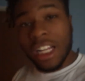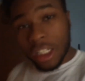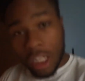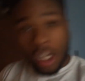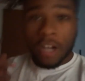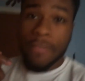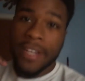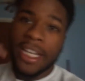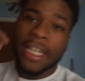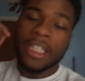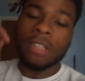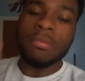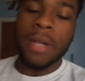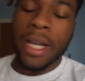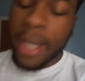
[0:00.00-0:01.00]
I love
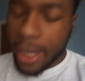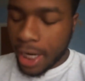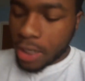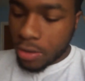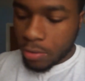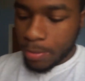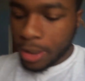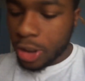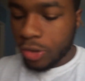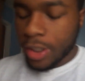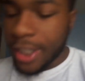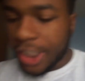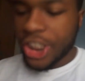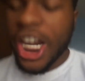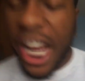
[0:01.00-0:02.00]
eating my eggs with my
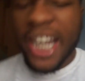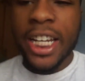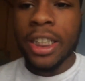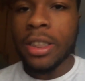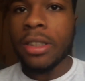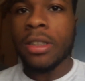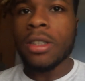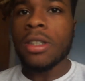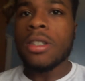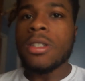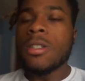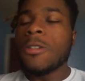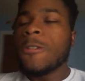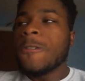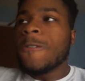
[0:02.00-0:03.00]
shredded cheese.
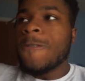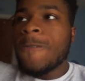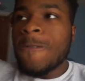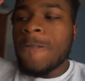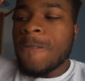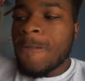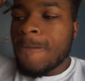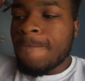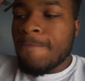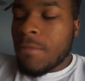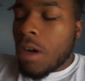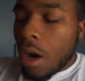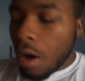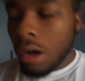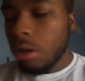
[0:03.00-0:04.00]

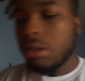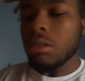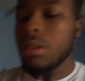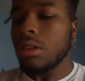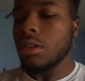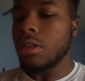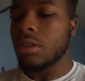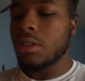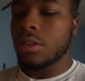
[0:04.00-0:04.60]
Whew.